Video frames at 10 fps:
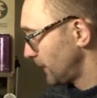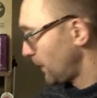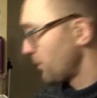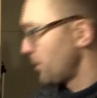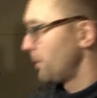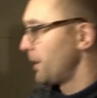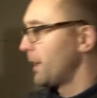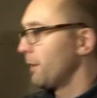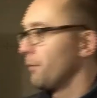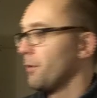I'll show you the
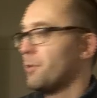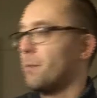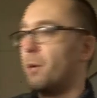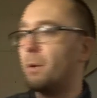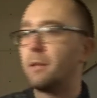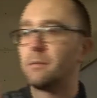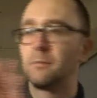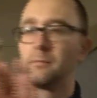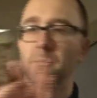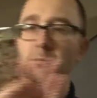can first, by the way,
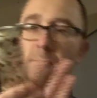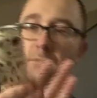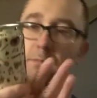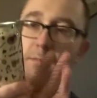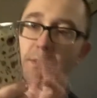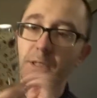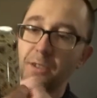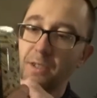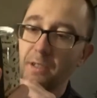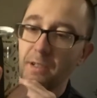
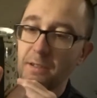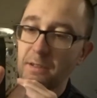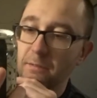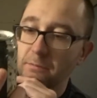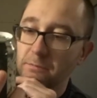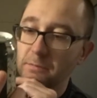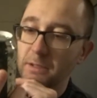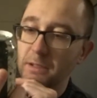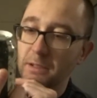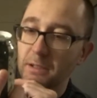because it's got
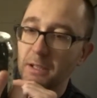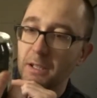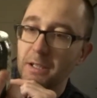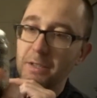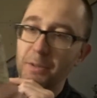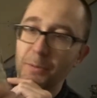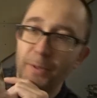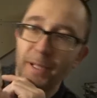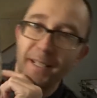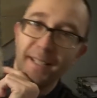some
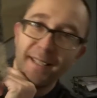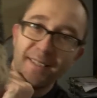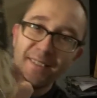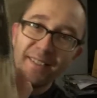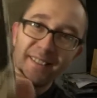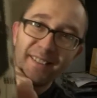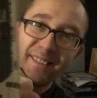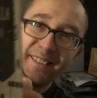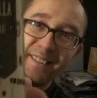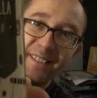really nice
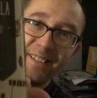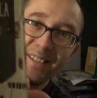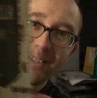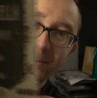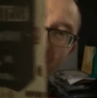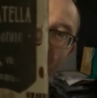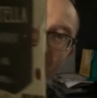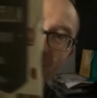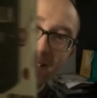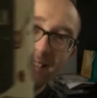artwork
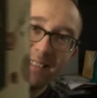to it.